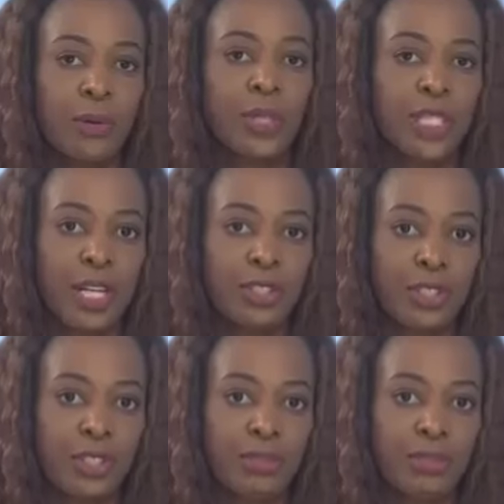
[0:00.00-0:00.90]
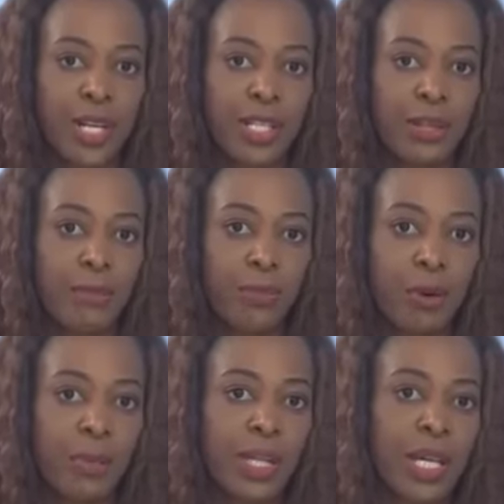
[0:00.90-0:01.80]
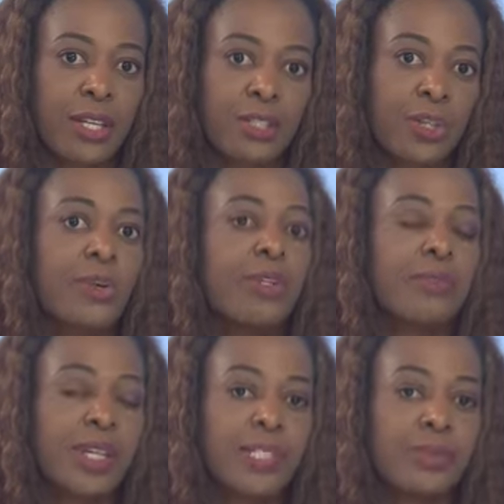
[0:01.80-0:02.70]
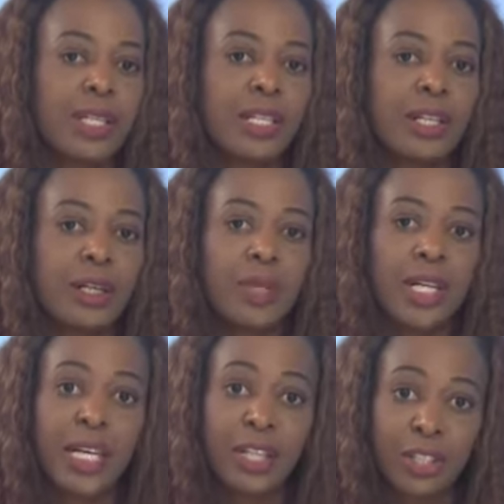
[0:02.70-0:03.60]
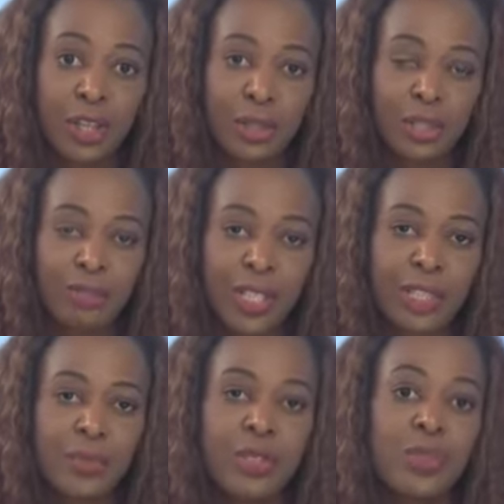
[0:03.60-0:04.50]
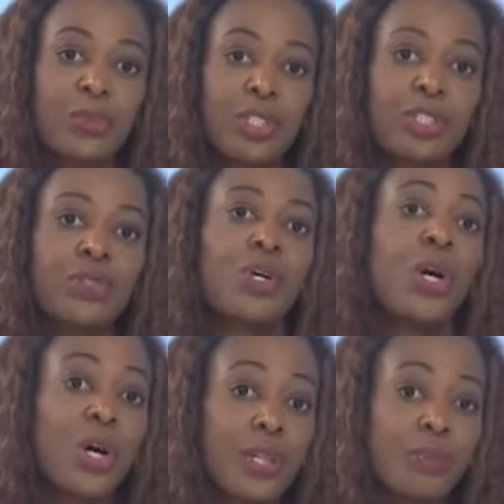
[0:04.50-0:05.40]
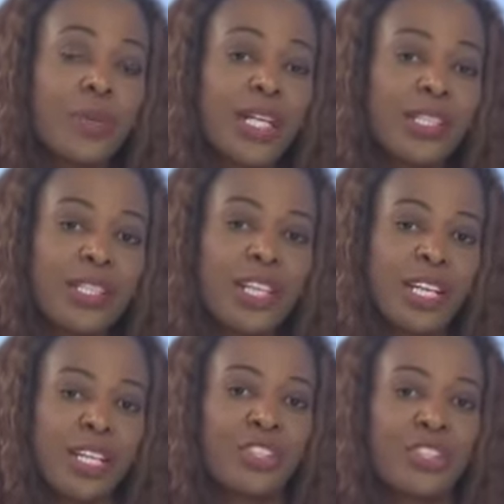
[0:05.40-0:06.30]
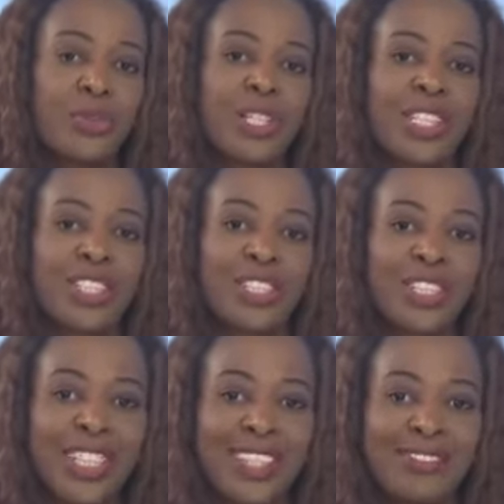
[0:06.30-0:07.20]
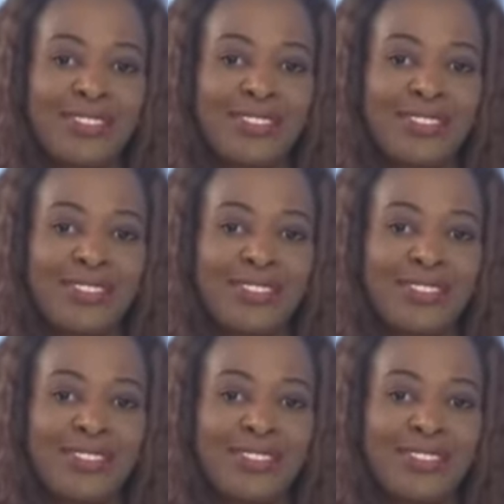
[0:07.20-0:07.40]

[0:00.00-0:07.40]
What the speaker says: reach out to your friends and formalize your own investment club and your own investments. We wish you all the best as you go on this journey.